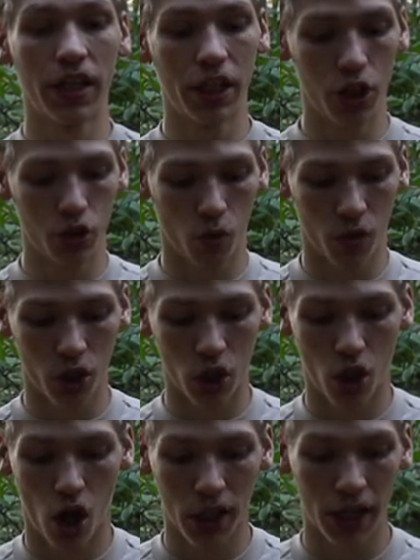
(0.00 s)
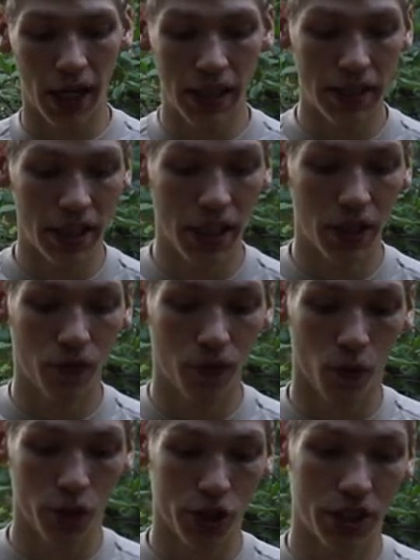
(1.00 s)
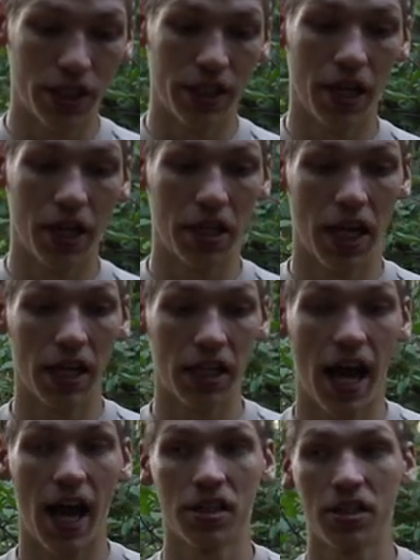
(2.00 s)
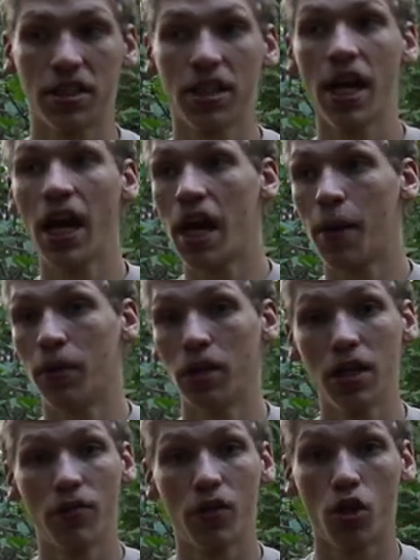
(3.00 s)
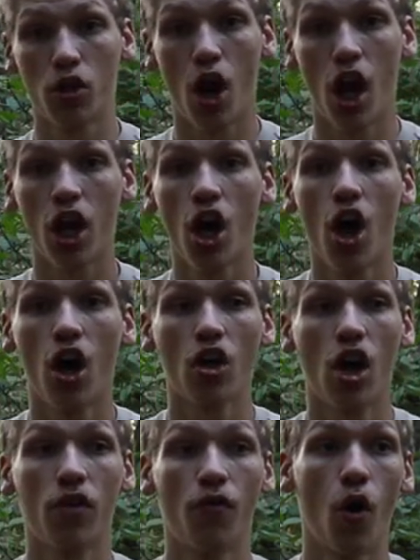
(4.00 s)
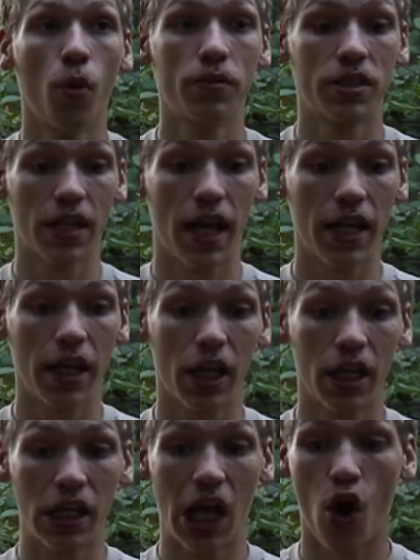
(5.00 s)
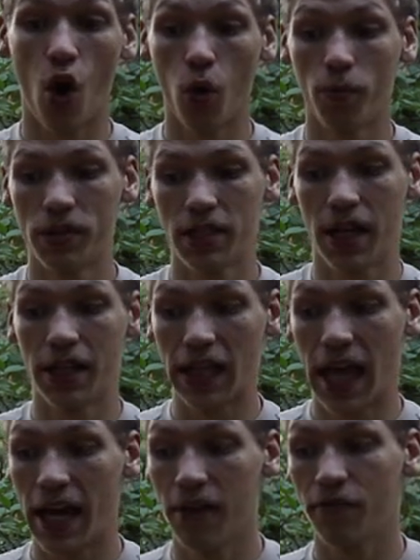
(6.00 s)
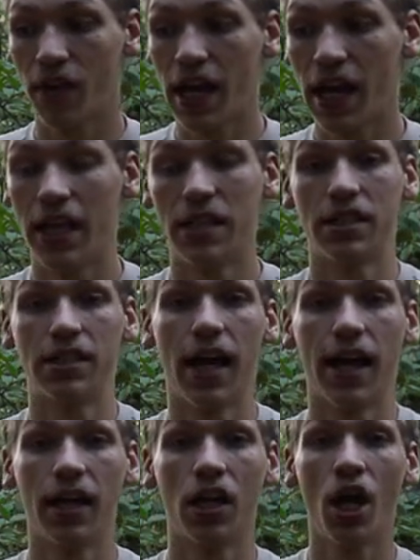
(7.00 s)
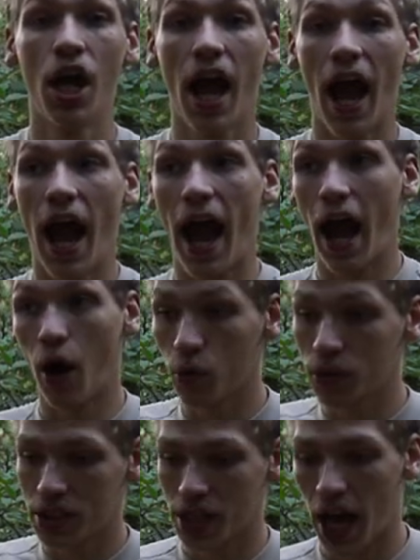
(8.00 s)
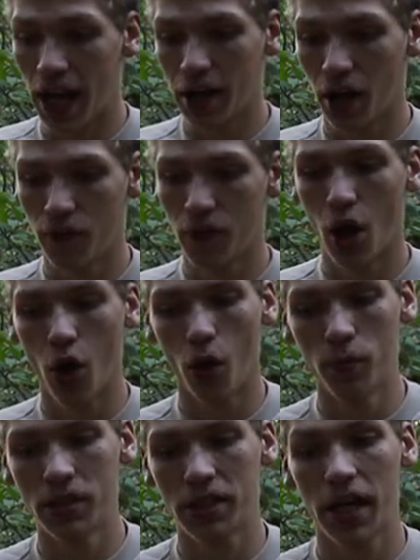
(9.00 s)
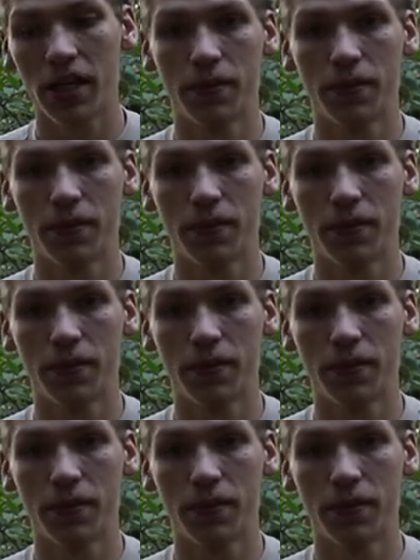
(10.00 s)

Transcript: leaning toward the Glock 19 for just the day-to-day -day tasks. Believe it or not, a lot of homesteading and homestead life is done outside of the homestead,